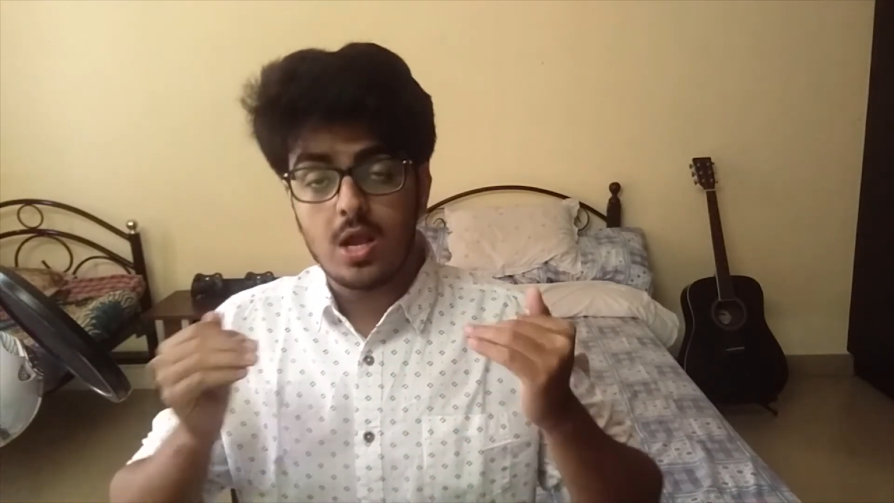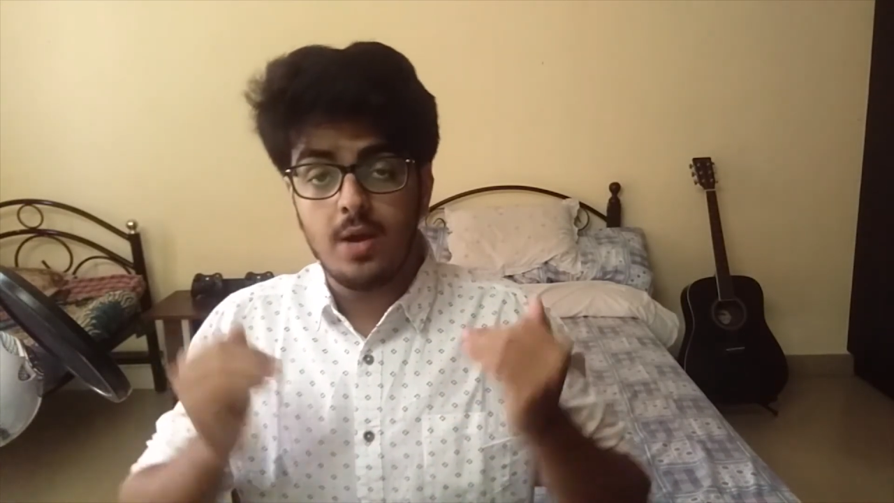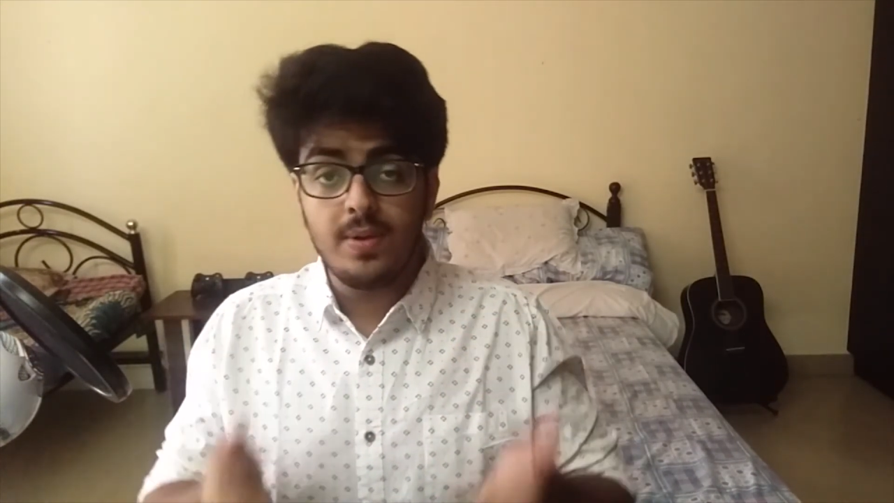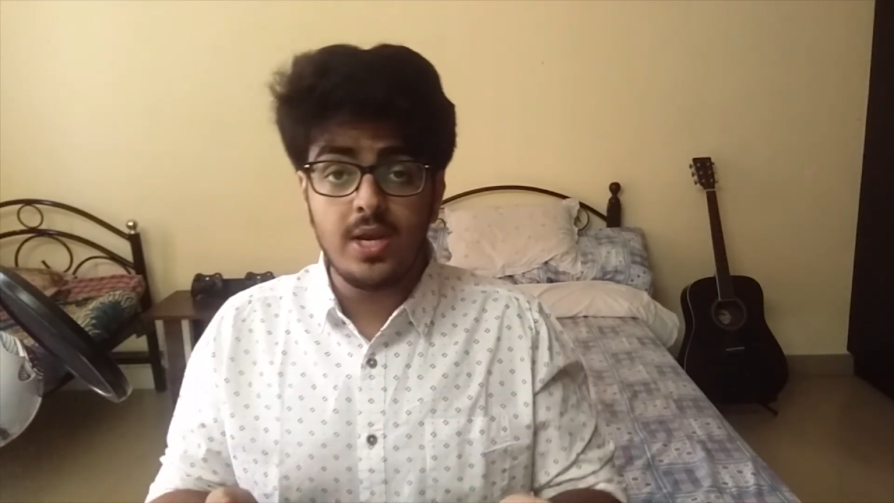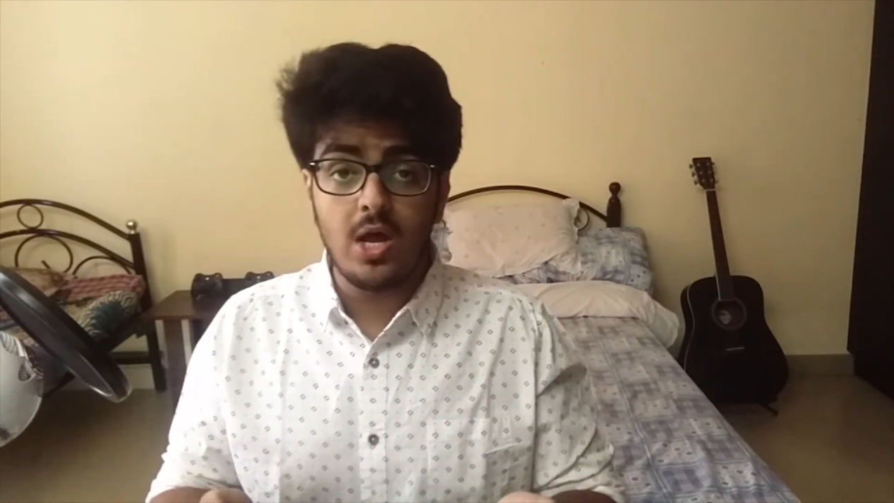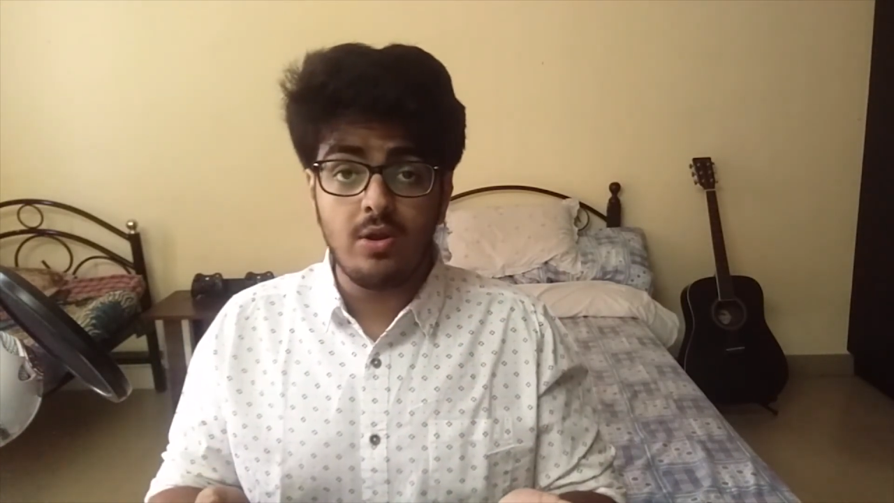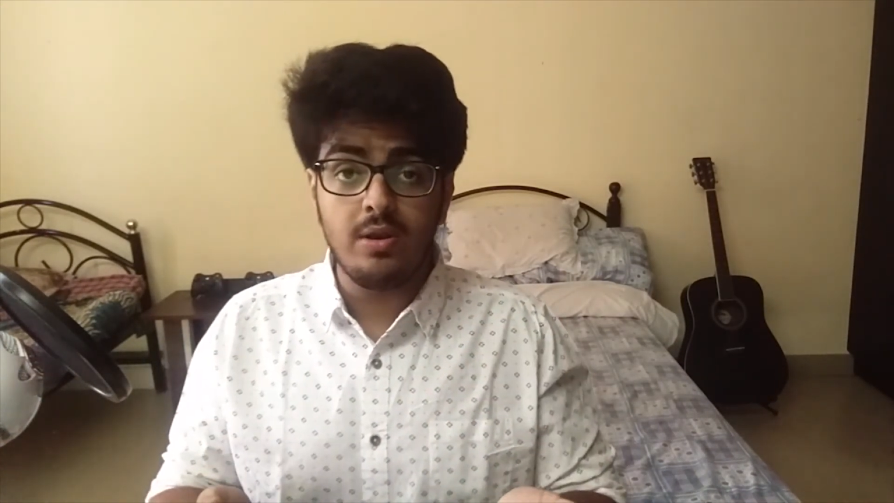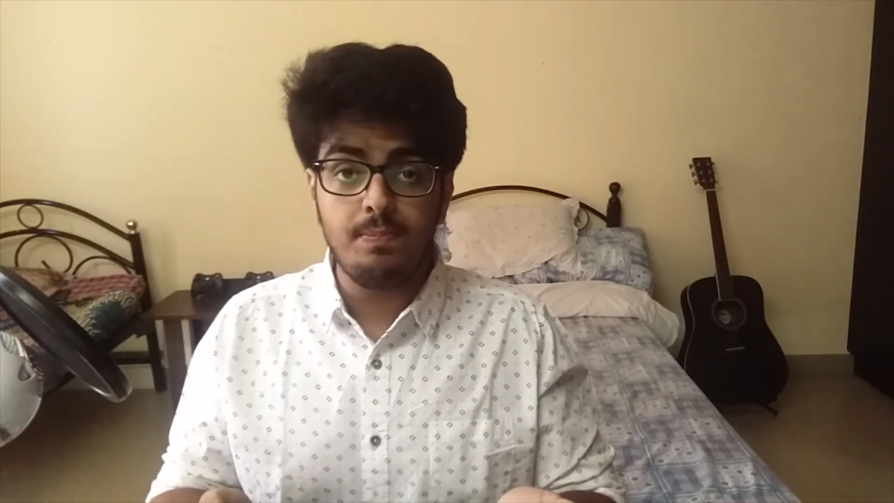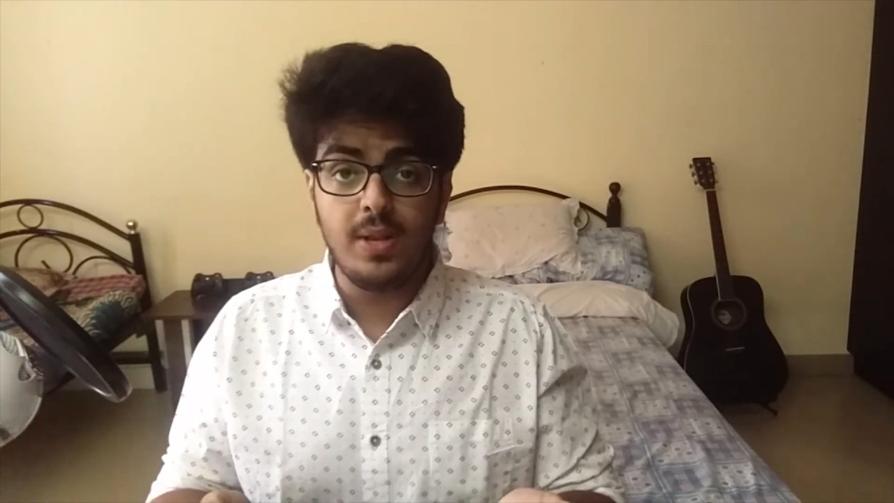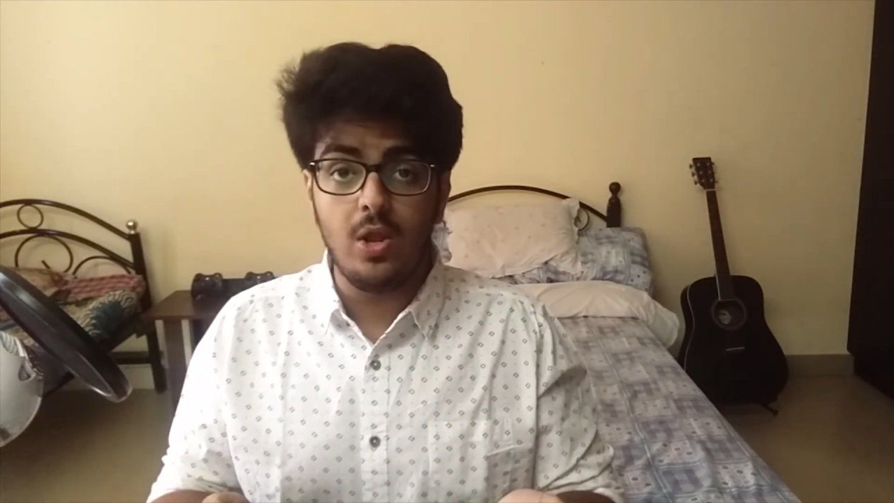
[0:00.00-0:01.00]
comment
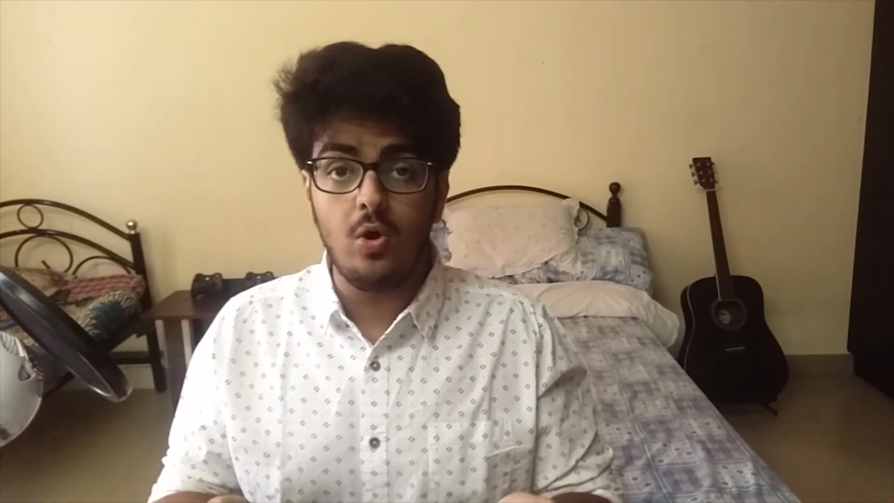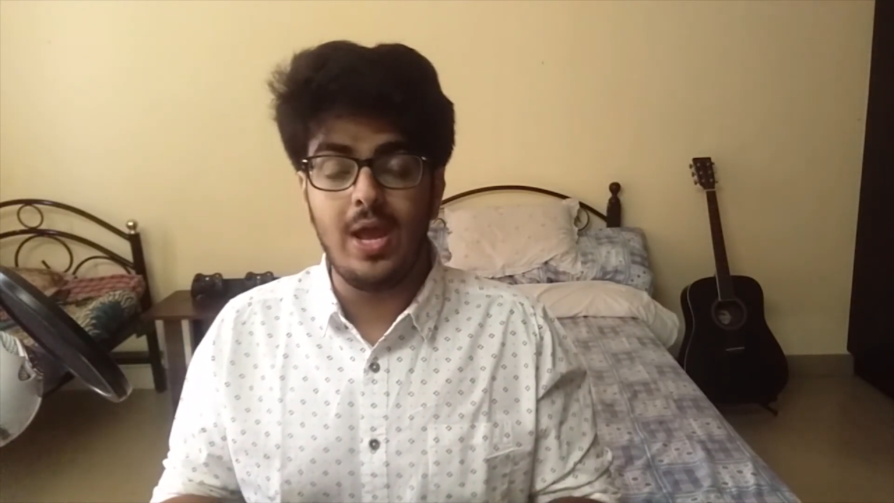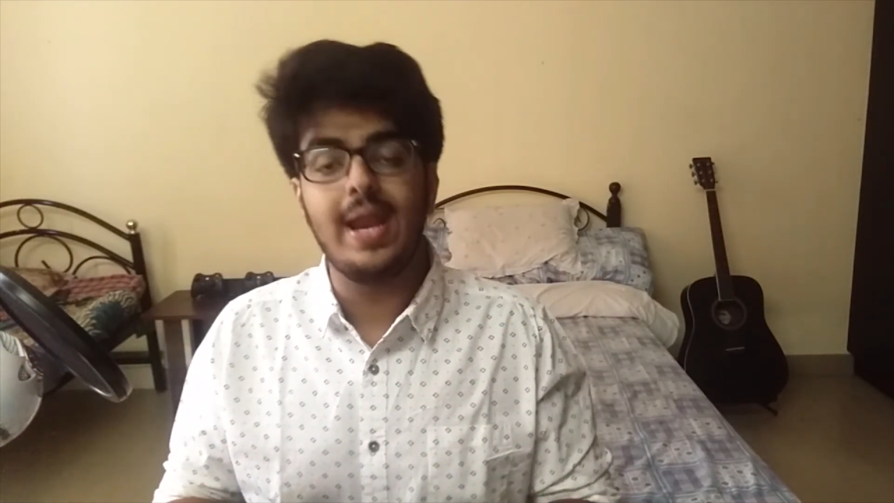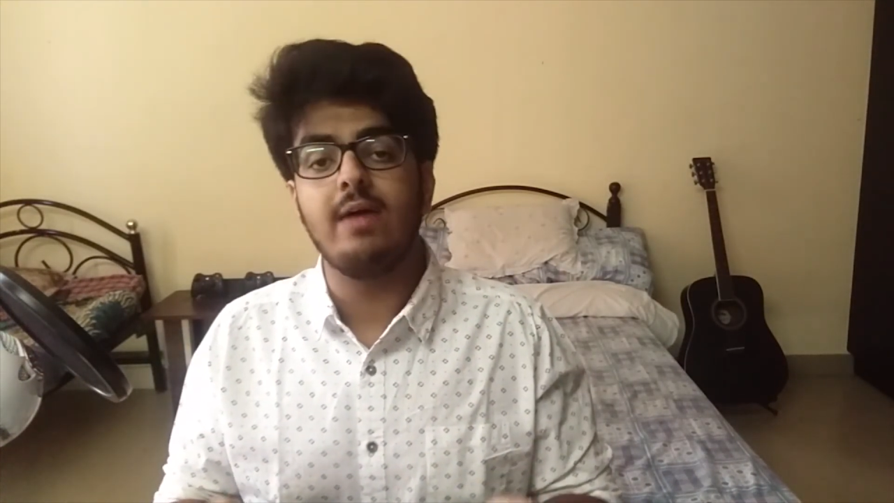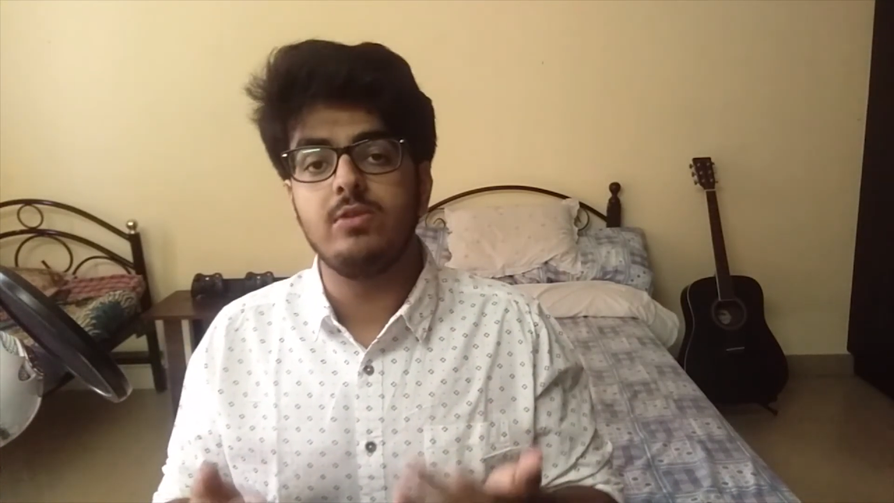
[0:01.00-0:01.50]
down below and